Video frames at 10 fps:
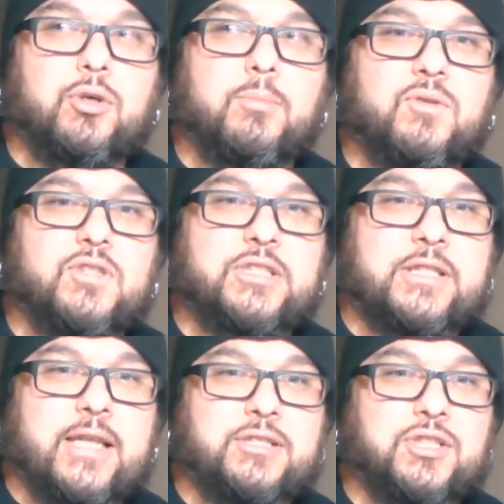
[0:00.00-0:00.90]
or Movies
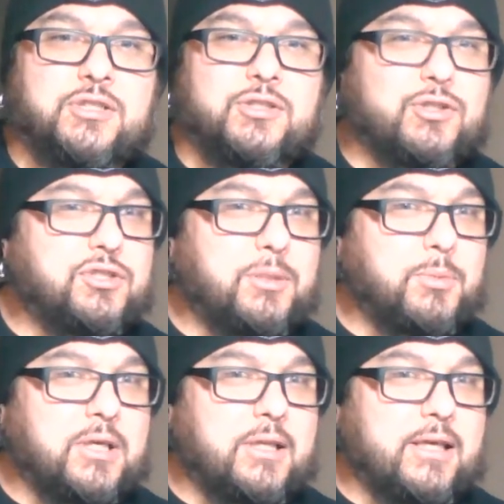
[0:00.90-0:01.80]
and Legends or
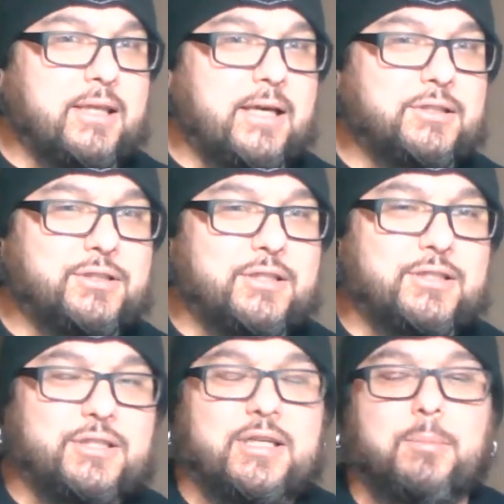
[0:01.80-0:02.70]
something like that
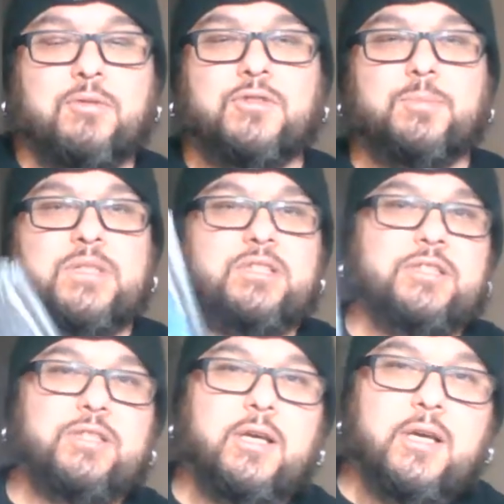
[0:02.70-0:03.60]
is the name of his
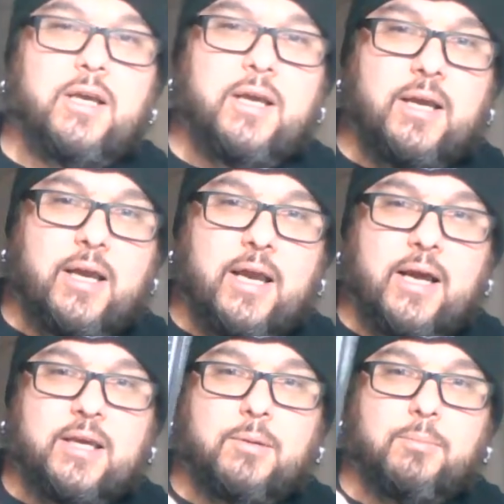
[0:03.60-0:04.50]
business. And I